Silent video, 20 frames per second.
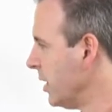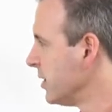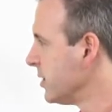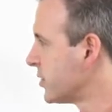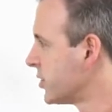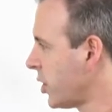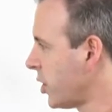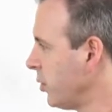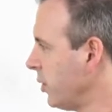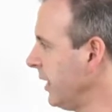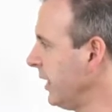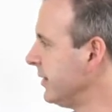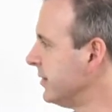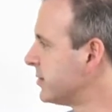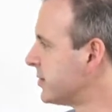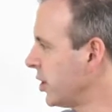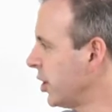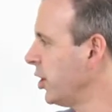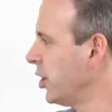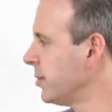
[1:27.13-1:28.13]
So in
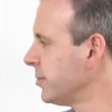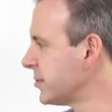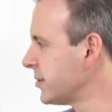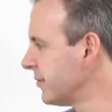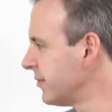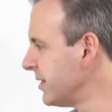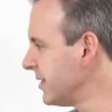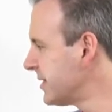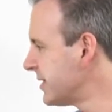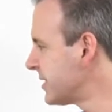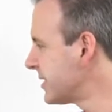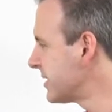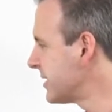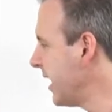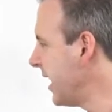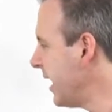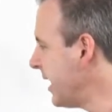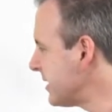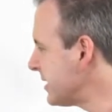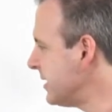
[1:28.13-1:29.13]
terms of the
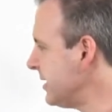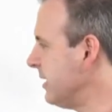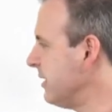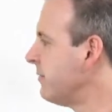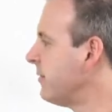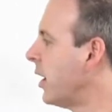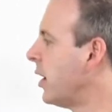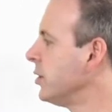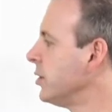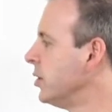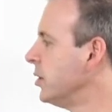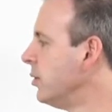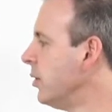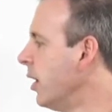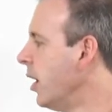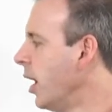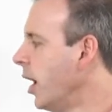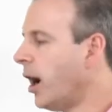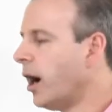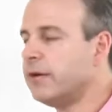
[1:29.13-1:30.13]
scarcity value
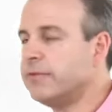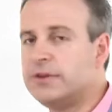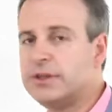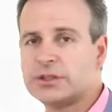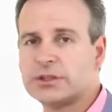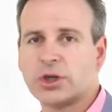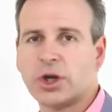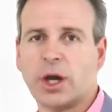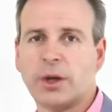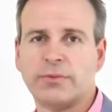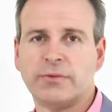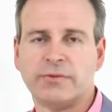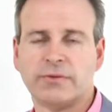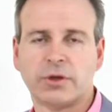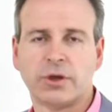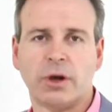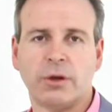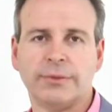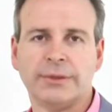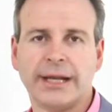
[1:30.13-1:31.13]
of this type of
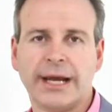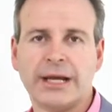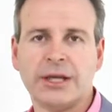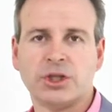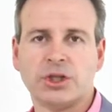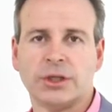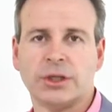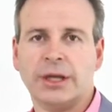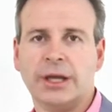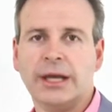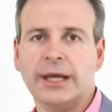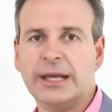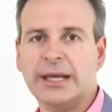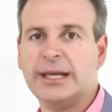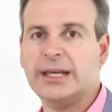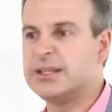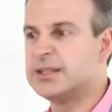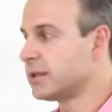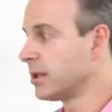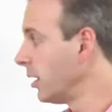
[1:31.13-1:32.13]
accommodation
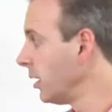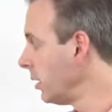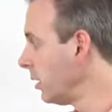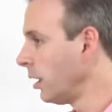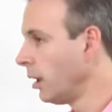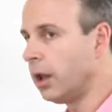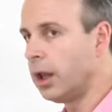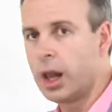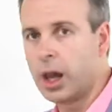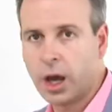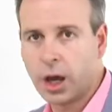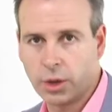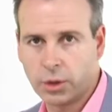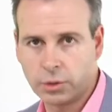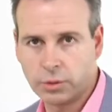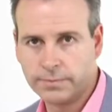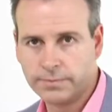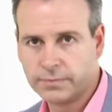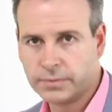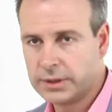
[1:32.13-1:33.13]
is
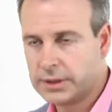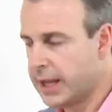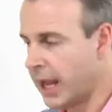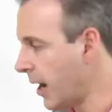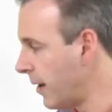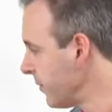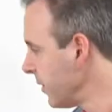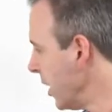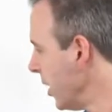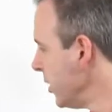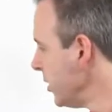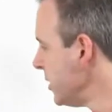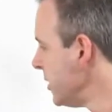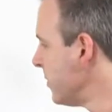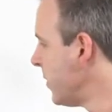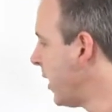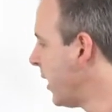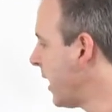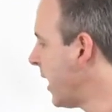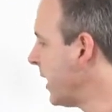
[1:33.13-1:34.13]
low. Now, you
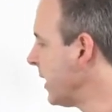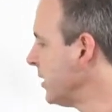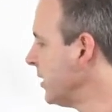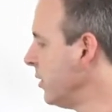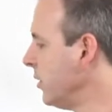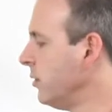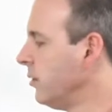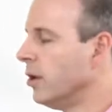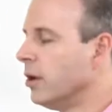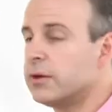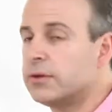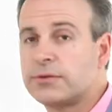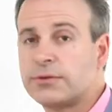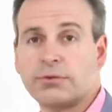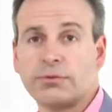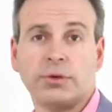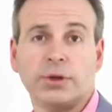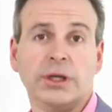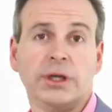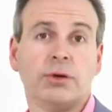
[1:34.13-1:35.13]
might argue
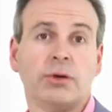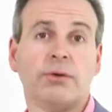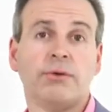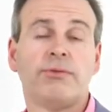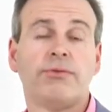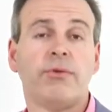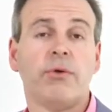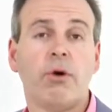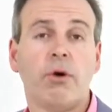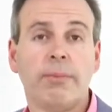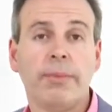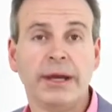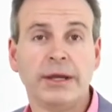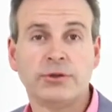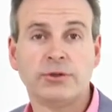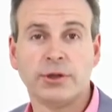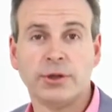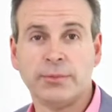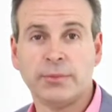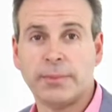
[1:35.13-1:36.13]
three or four
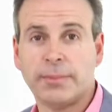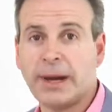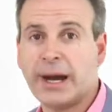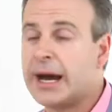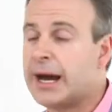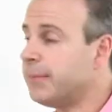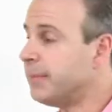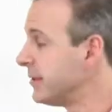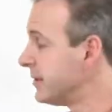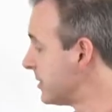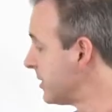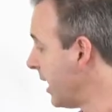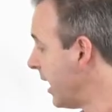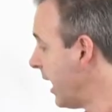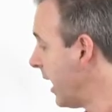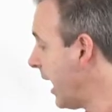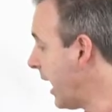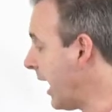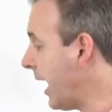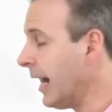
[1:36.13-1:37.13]
bedroom apartments
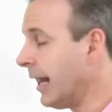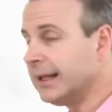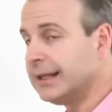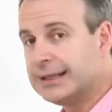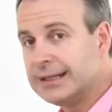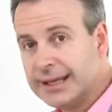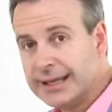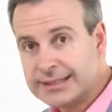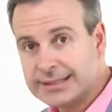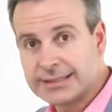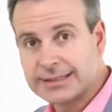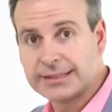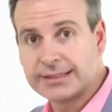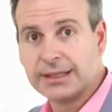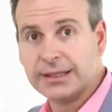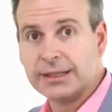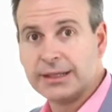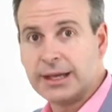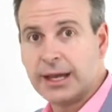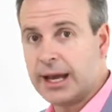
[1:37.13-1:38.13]
are less,
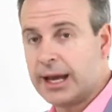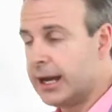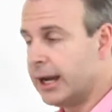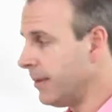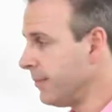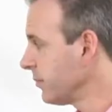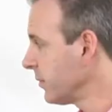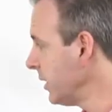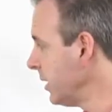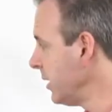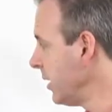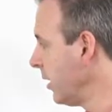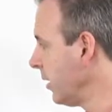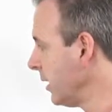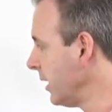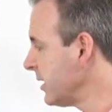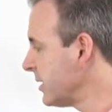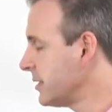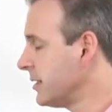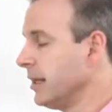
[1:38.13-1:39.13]
um, you know,
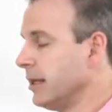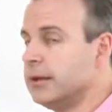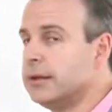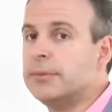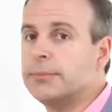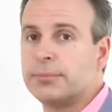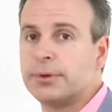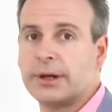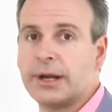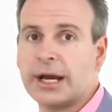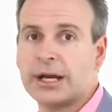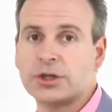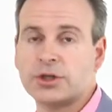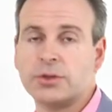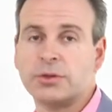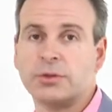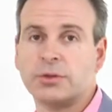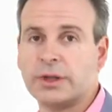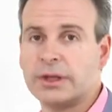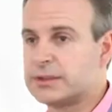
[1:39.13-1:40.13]
less in
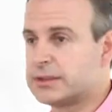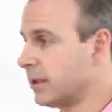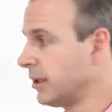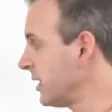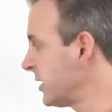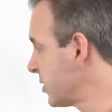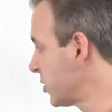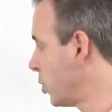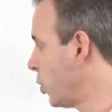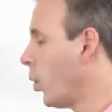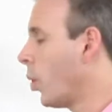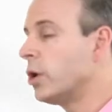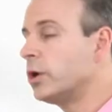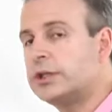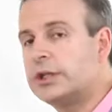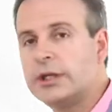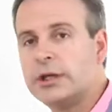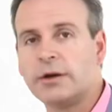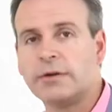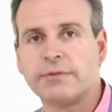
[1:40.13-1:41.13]
production or there's less
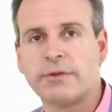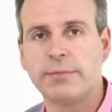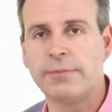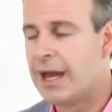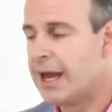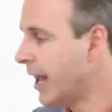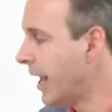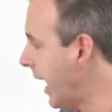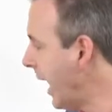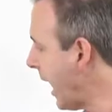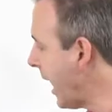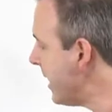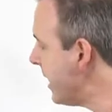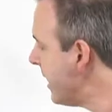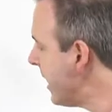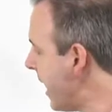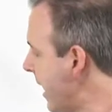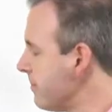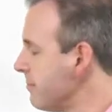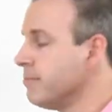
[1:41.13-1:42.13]
quantity of them. And
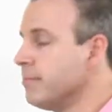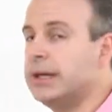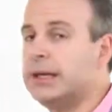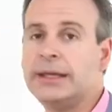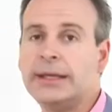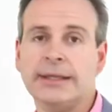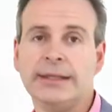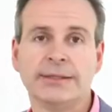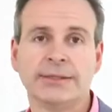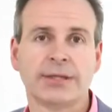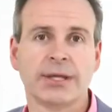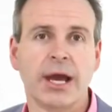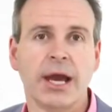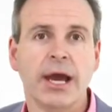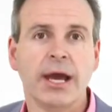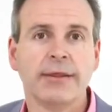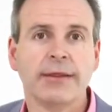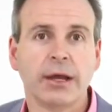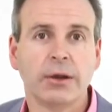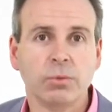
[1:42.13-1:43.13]
that means
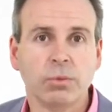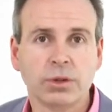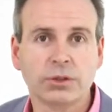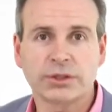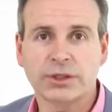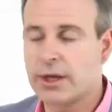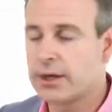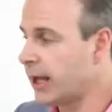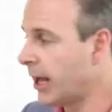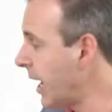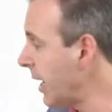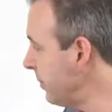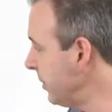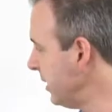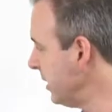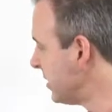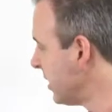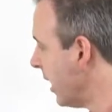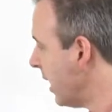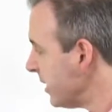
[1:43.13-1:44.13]
that what's going to happen
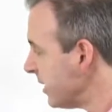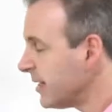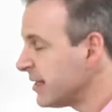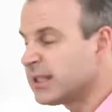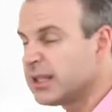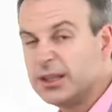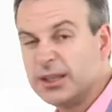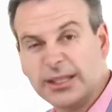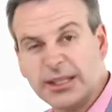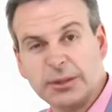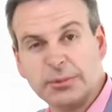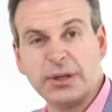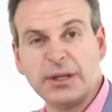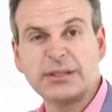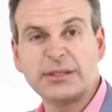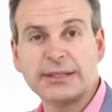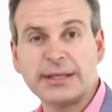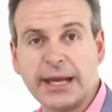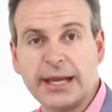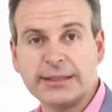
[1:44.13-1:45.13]
is there's a little bit of
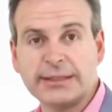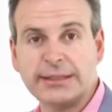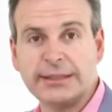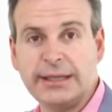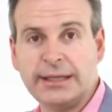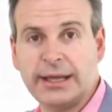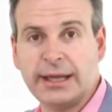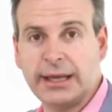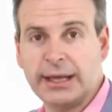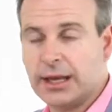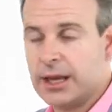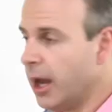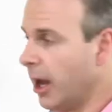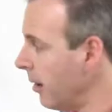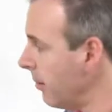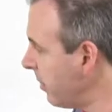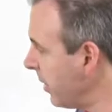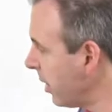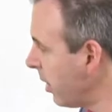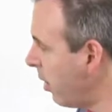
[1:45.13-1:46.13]
scarcity there.
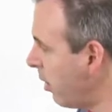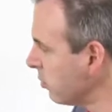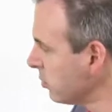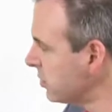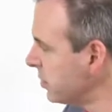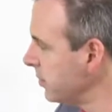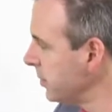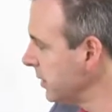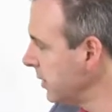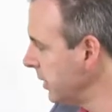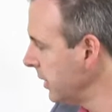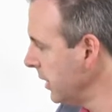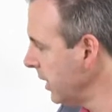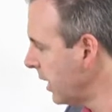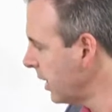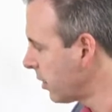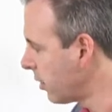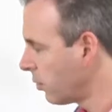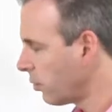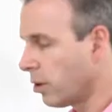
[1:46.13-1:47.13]
But ultimately,
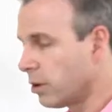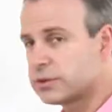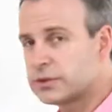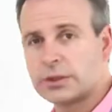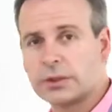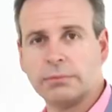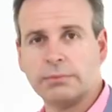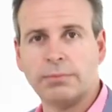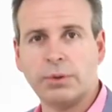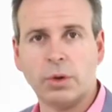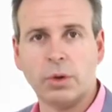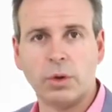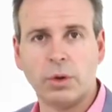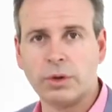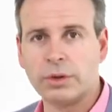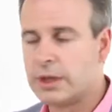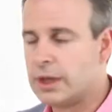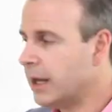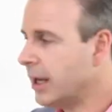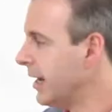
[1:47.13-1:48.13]
across the
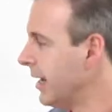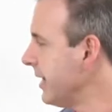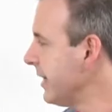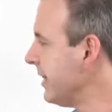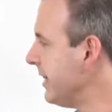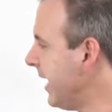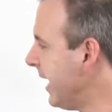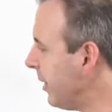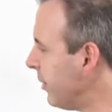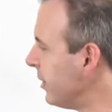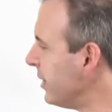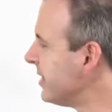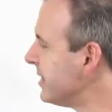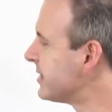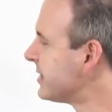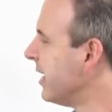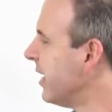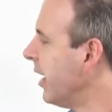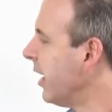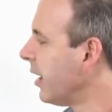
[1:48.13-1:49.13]
board, there
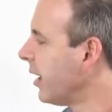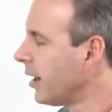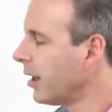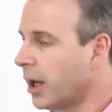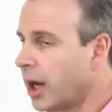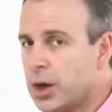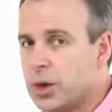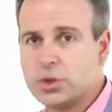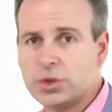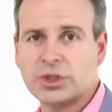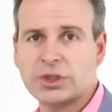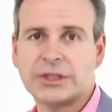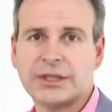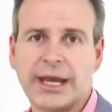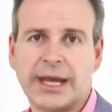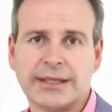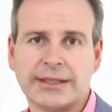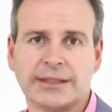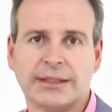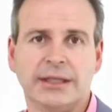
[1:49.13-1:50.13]
is low
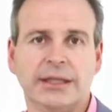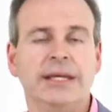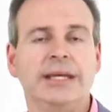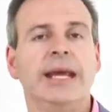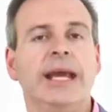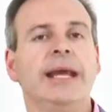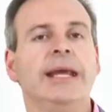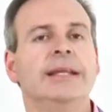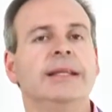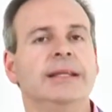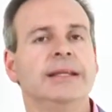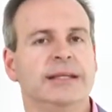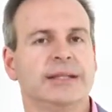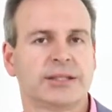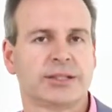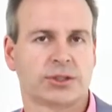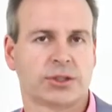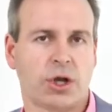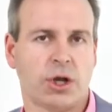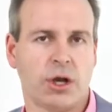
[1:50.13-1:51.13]
scarcity in
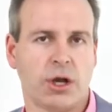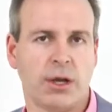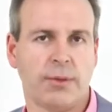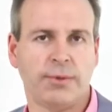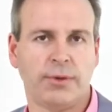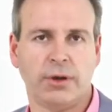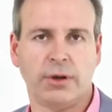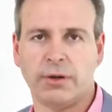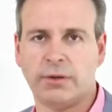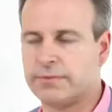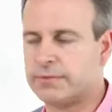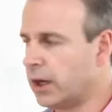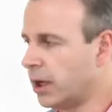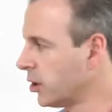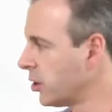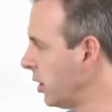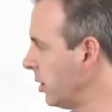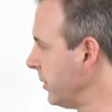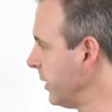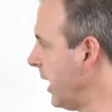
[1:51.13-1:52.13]
this type of
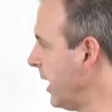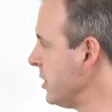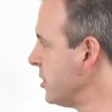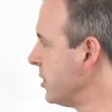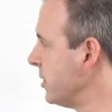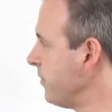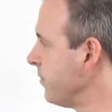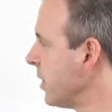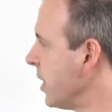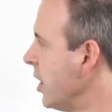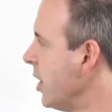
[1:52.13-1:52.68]
accommodation.